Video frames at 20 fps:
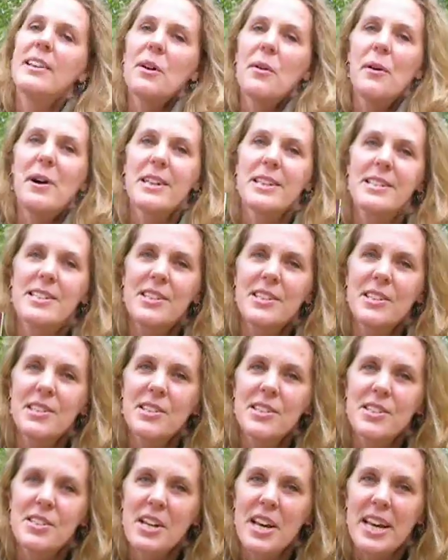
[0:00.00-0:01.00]
that wants
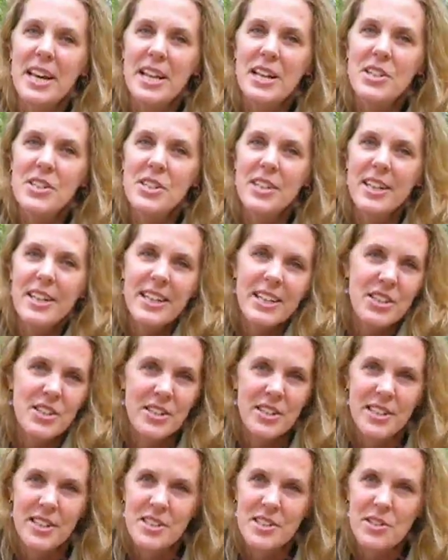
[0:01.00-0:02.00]
to change
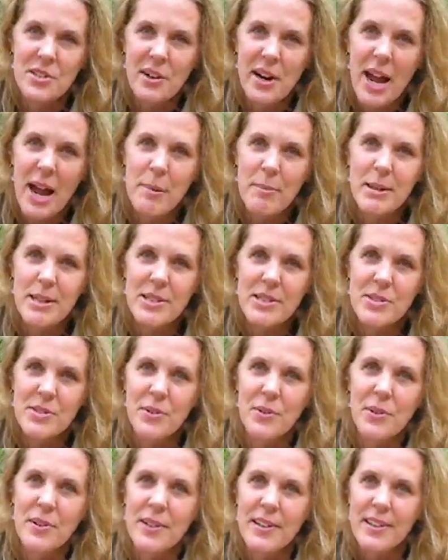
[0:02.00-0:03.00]
addictions or habits
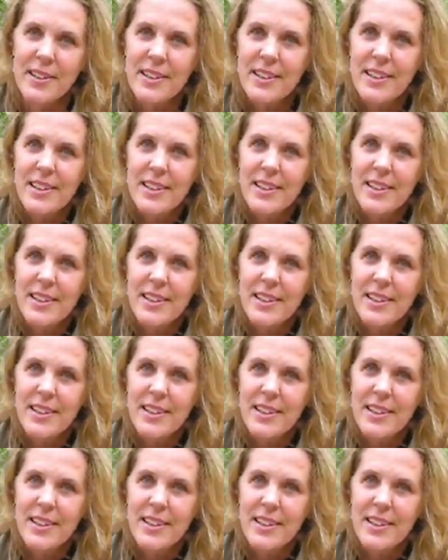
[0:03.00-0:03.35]
or